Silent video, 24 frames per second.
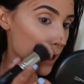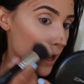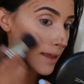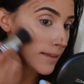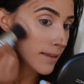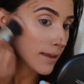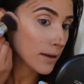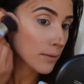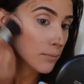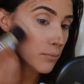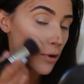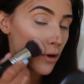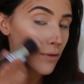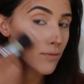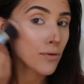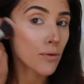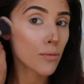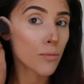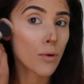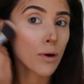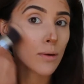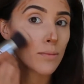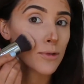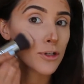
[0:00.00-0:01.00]
I like more of a
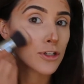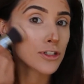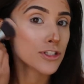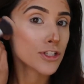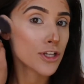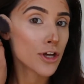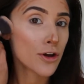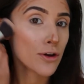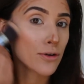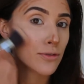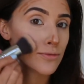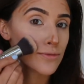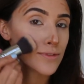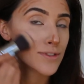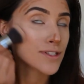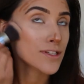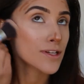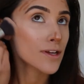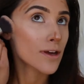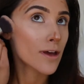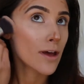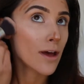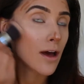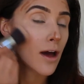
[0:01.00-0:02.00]
warmer toned
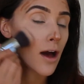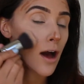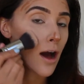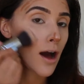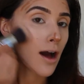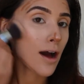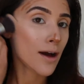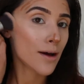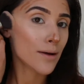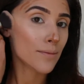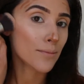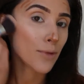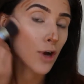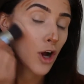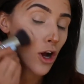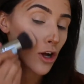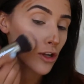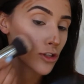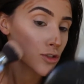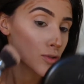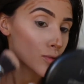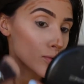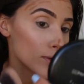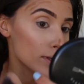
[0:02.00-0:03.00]

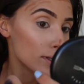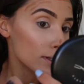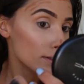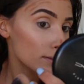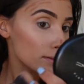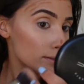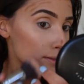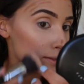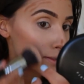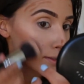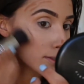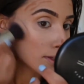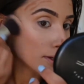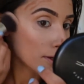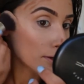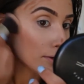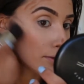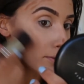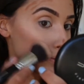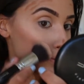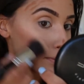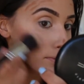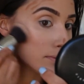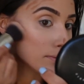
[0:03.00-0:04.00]
contour,
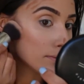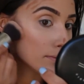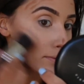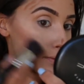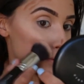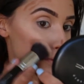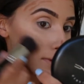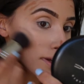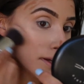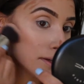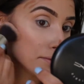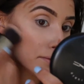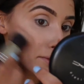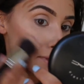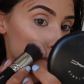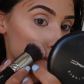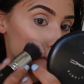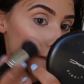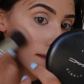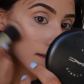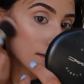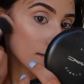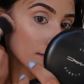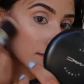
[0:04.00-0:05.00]
so I really
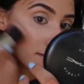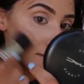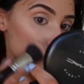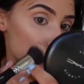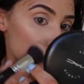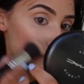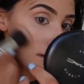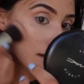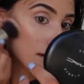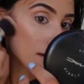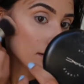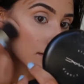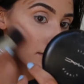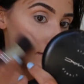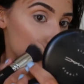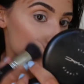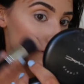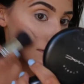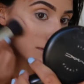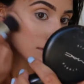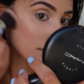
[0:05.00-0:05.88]
like this a lot.